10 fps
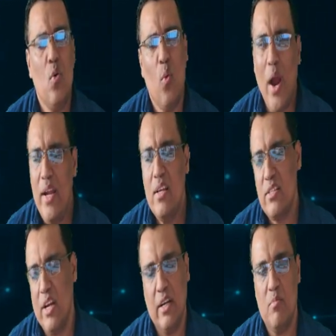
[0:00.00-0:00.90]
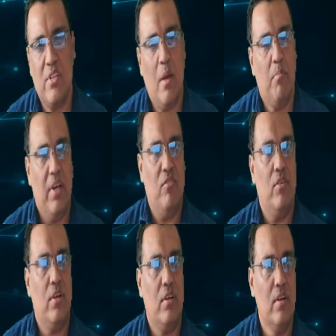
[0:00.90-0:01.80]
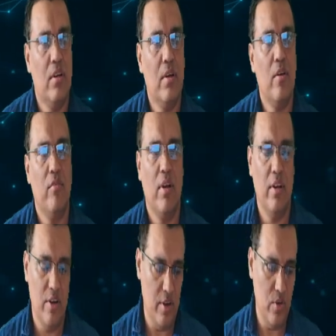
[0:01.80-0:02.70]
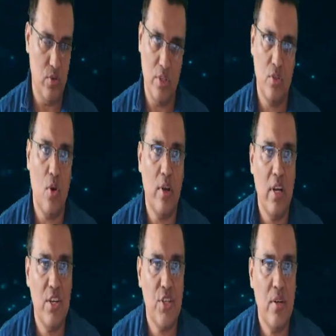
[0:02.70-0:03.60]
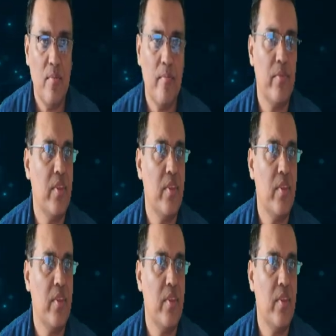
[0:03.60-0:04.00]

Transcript: Why does random sampling work? Well, it reduces correlation.